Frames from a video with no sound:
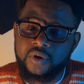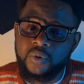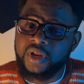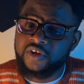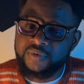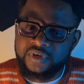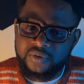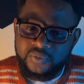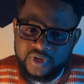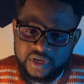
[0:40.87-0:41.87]
While I've been
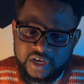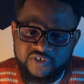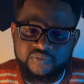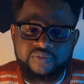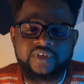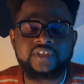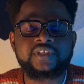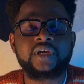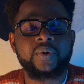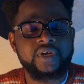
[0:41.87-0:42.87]
away, I've
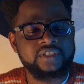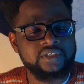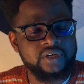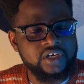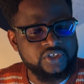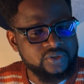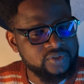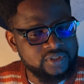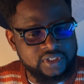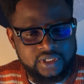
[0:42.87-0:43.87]
missed our
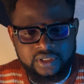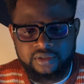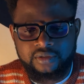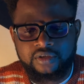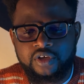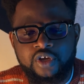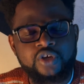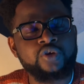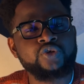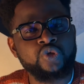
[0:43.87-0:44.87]
interactions dearly.
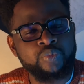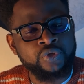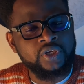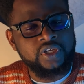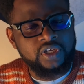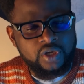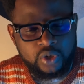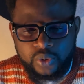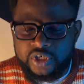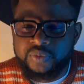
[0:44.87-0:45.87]
Your support and
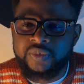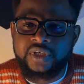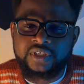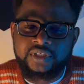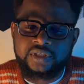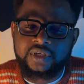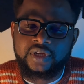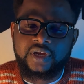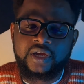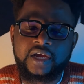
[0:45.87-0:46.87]
encouragement
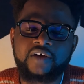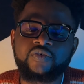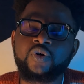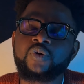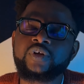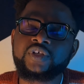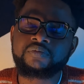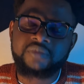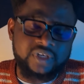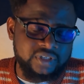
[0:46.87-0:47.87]
have always
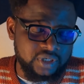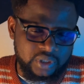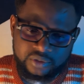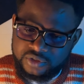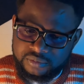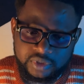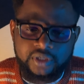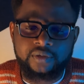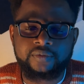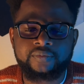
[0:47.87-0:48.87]
meant a lot to
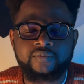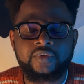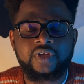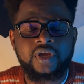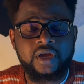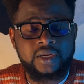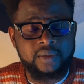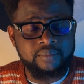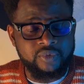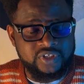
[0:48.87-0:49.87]
me, and
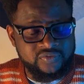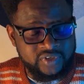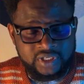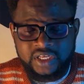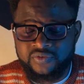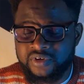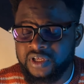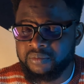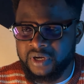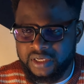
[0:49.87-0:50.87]
I'm motivated every
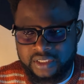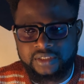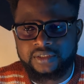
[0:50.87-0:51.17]
day by it.